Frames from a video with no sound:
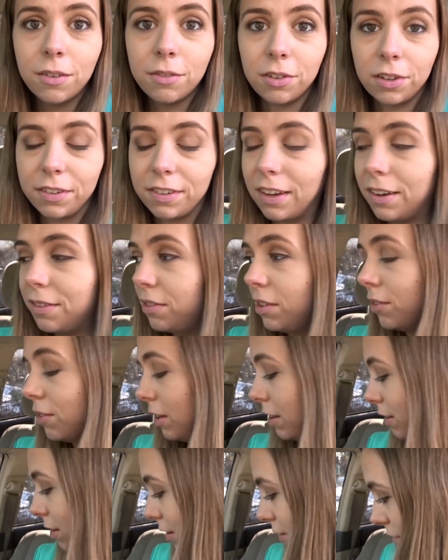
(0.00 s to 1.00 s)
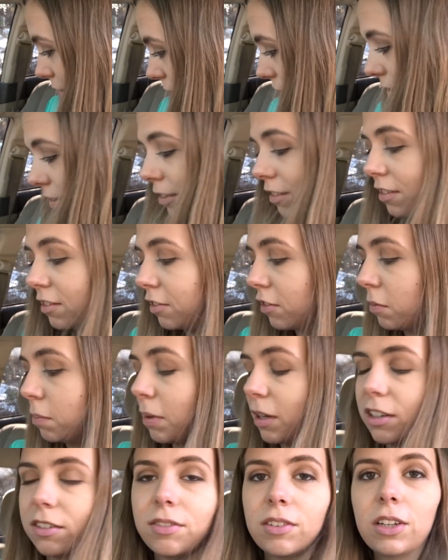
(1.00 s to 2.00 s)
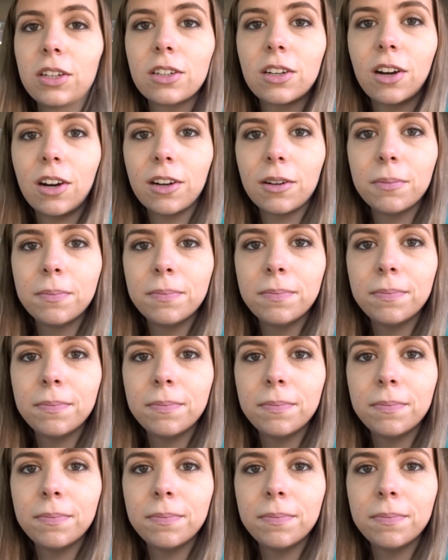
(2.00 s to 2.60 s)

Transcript: for safety reasons, and it's just better for your car.